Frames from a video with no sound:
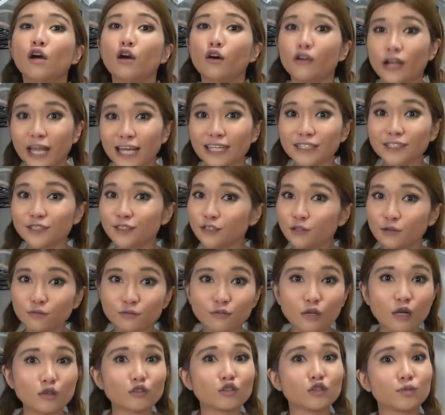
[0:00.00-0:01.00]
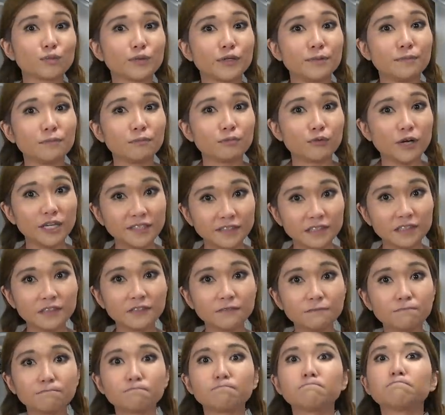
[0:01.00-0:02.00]
Okay, so not super
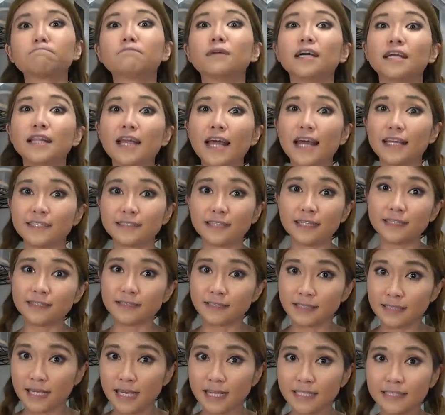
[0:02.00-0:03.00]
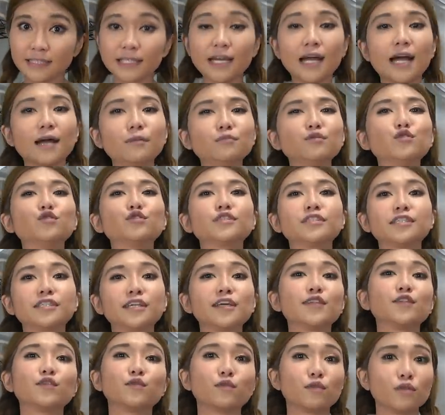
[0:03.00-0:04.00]
impressive, but as I said, I'm using
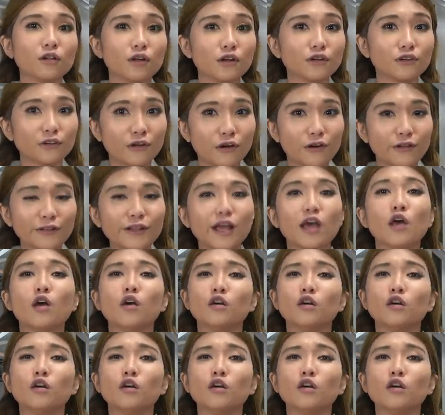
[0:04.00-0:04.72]
it to learn on.